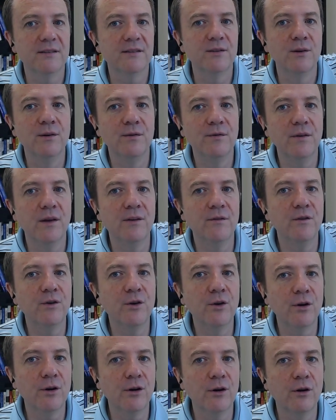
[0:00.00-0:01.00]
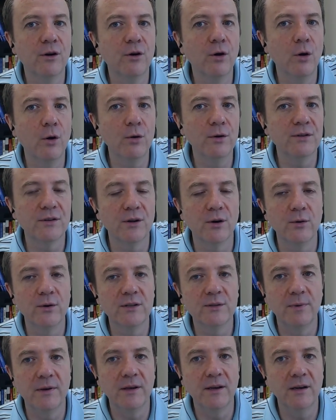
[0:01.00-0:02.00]
So if, if your goal has
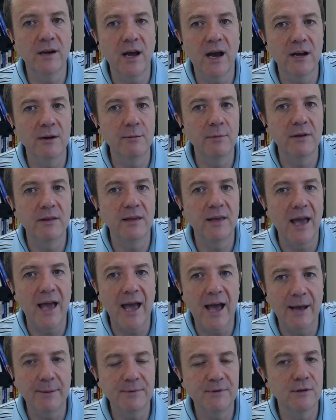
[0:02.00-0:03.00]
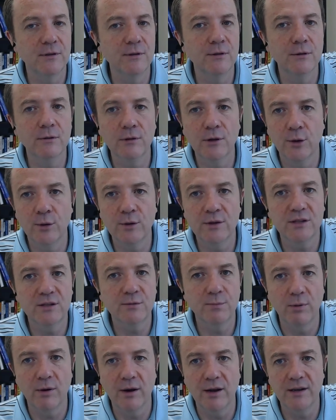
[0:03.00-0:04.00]
always been how to be the absolute
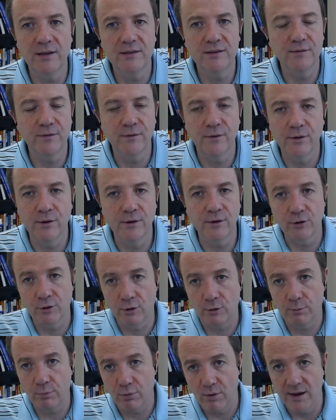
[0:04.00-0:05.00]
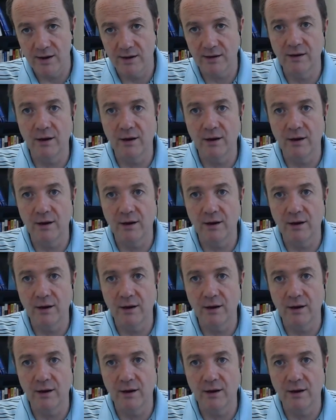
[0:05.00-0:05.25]
lowest price for your product.